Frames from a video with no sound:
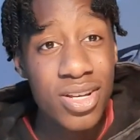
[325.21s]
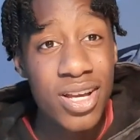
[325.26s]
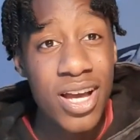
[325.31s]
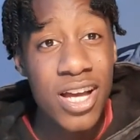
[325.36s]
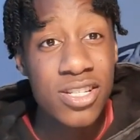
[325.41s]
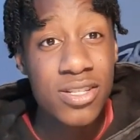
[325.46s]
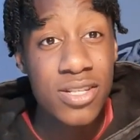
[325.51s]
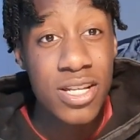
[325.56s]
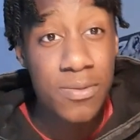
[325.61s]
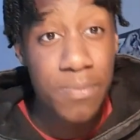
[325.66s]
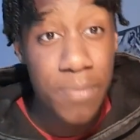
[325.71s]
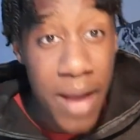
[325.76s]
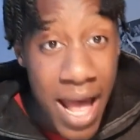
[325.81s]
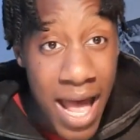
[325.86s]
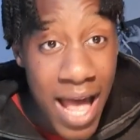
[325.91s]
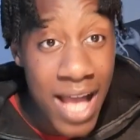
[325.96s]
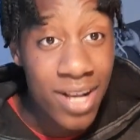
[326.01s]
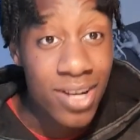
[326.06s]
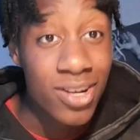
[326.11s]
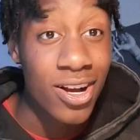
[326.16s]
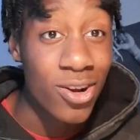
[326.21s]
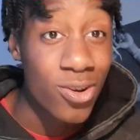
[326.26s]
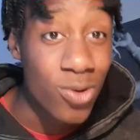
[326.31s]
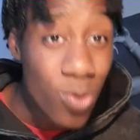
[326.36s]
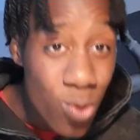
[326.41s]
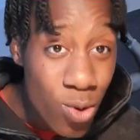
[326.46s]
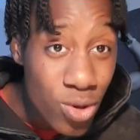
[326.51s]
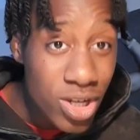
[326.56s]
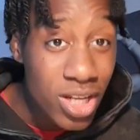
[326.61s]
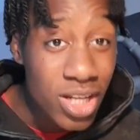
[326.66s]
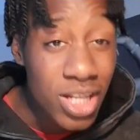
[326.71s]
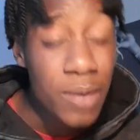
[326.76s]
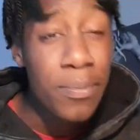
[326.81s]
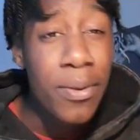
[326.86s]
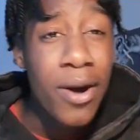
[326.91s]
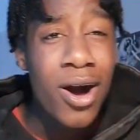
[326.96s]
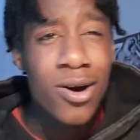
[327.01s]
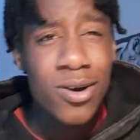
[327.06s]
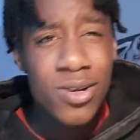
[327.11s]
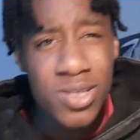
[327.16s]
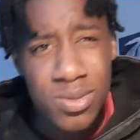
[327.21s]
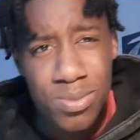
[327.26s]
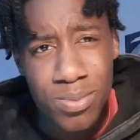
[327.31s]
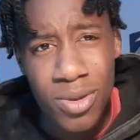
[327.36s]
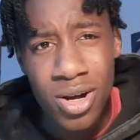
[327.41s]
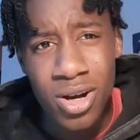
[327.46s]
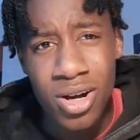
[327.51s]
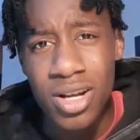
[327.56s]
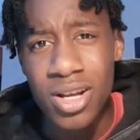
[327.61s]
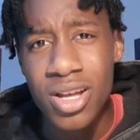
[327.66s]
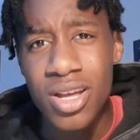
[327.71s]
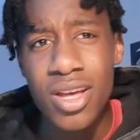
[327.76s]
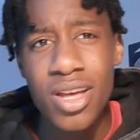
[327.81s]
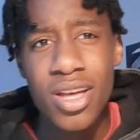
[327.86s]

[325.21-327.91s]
guys just pack accordingly, pack smart